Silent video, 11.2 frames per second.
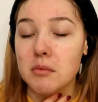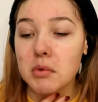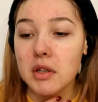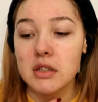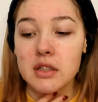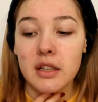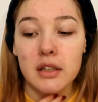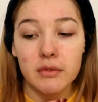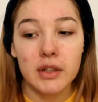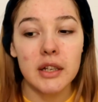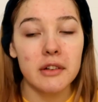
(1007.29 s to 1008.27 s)
because
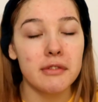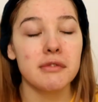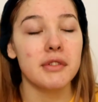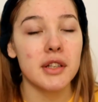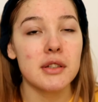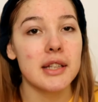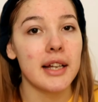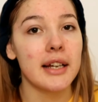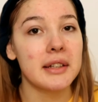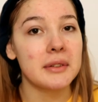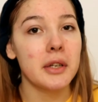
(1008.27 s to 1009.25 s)
it really feels
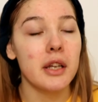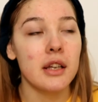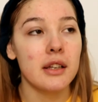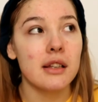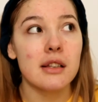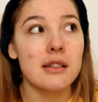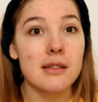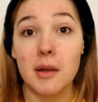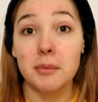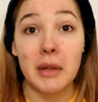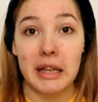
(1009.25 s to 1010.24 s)
like
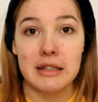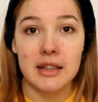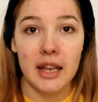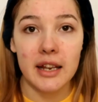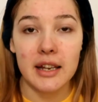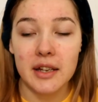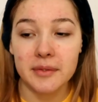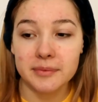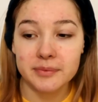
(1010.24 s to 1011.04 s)
something snaily.